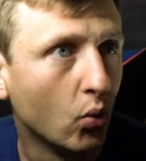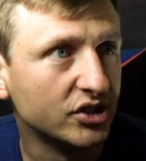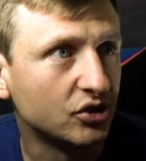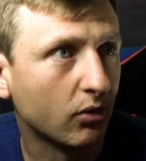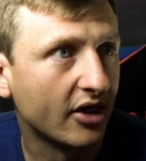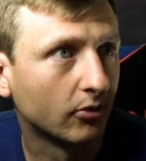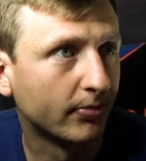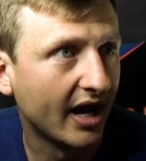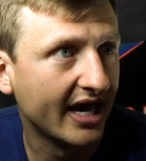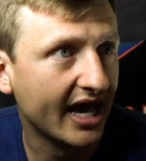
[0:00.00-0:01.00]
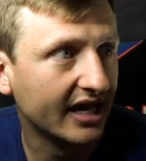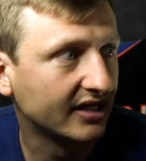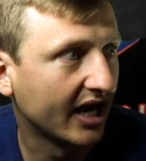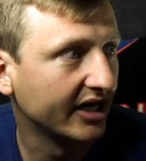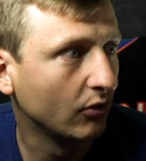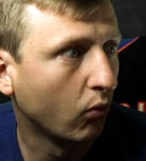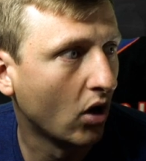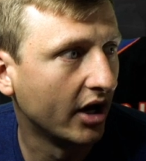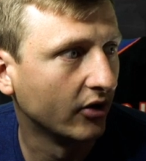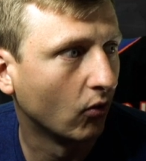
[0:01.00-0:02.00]
would you rather buy a
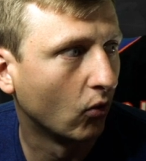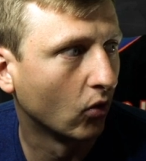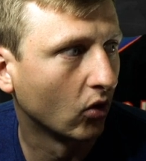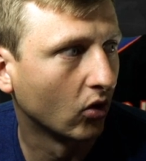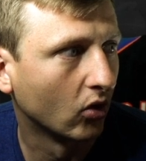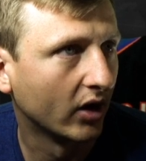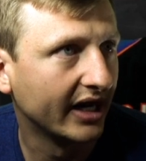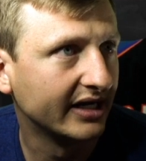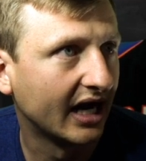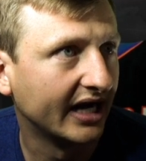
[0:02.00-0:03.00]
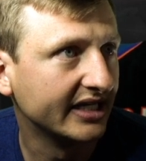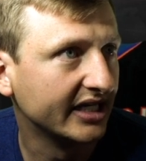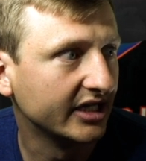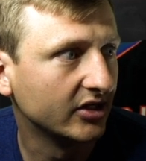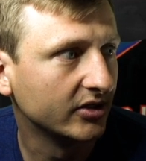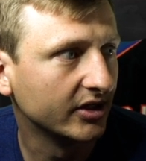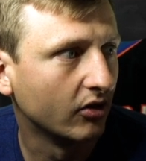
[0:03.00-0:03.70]
ninety-one or a ninety?